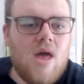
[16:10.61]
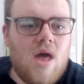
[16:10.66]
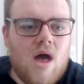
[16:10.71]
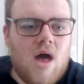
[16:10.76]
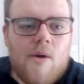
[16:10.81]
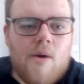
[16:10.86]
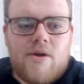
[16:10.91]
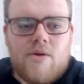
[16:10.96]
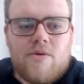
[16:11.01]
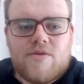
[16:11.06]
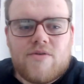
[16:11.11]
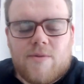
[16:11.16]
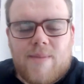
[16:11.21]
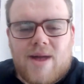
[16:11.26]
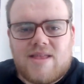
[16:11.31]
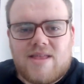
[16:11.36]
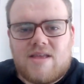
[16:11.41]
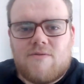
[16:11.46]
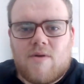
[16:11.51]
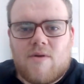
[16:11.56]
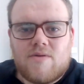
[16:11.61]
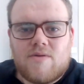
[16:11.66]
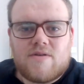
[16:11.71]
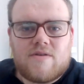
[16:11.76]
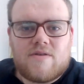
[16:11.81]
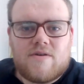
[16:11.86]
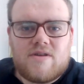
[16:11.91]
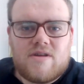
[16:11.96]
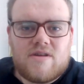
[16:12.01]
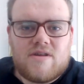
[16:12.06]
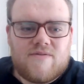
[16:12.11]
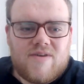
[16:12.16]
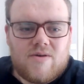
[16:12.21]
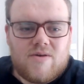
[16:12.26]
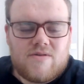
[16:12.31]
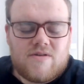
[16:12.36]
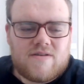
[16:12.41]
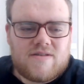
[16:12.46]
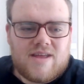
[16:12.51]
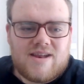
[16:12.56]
Oh, and also Mandy Rose and Sonya Deville just